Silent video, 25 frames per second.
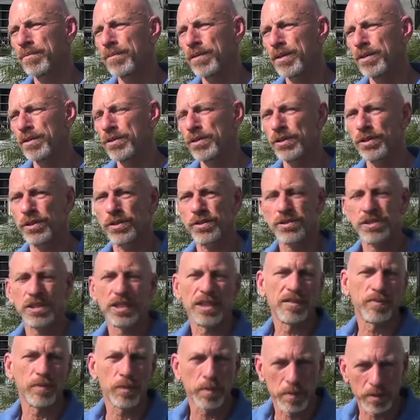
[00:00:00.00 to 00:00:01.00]
New Year's
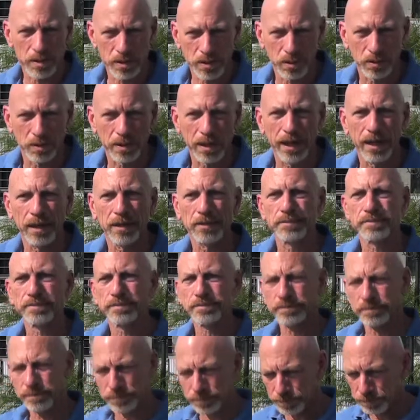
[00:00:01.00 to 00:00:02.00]
Eve, we were sold out.
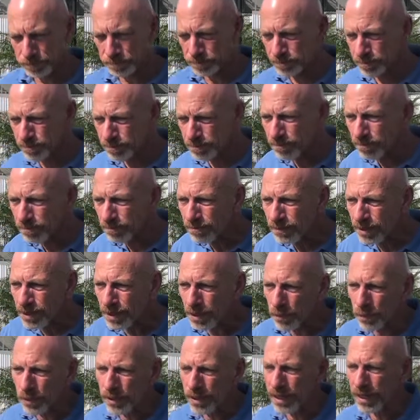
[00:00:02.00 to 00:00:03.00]

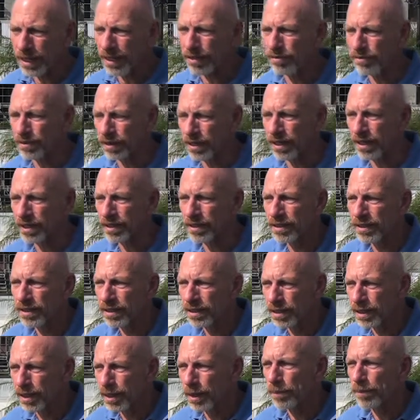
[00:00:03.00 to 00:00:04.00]
We have
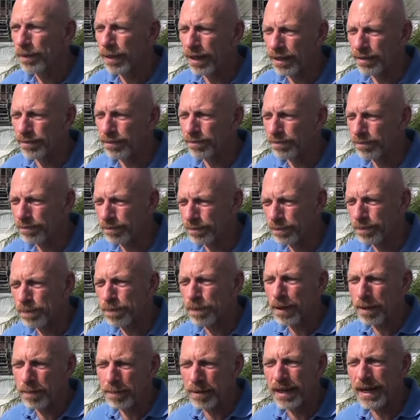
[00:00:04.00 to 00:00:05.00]

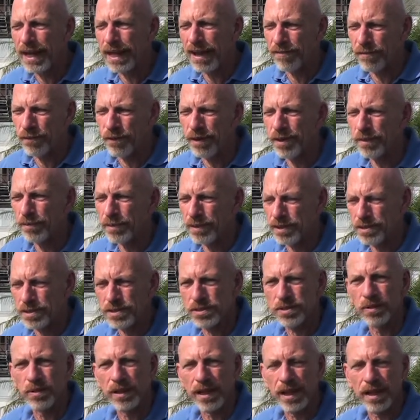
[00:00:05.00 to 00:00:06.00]
probably about halfway to being
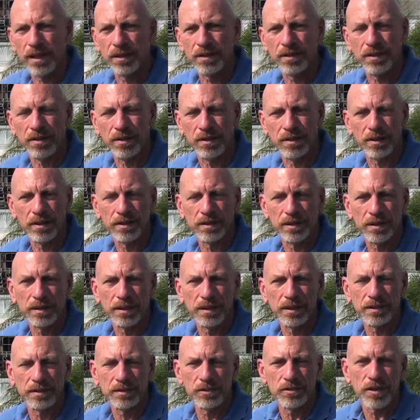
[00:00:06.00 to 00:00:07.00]
sold out on
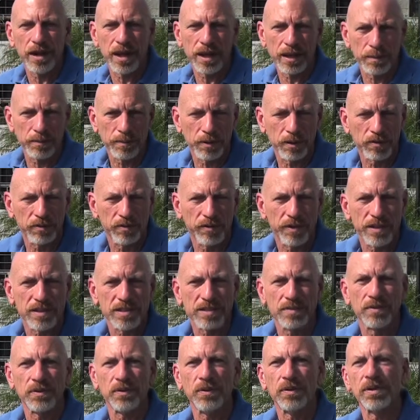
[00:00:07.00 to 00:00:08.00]
the Dragon Boat
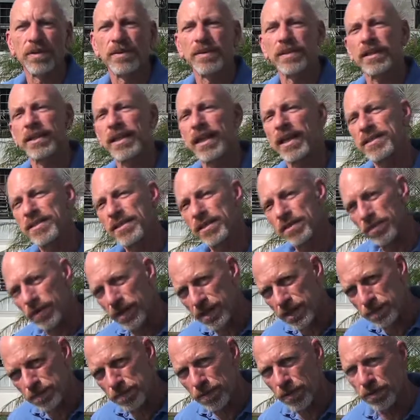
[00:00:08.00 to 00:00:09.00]
Festival and the Classic
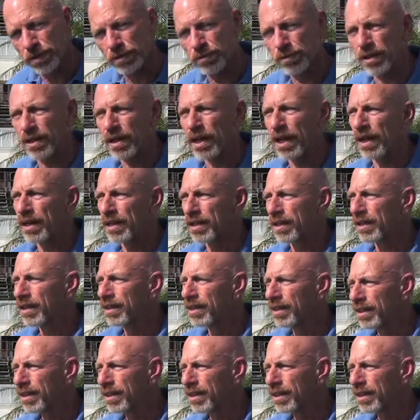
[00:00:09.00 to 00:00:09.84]
Race Boat Regatta.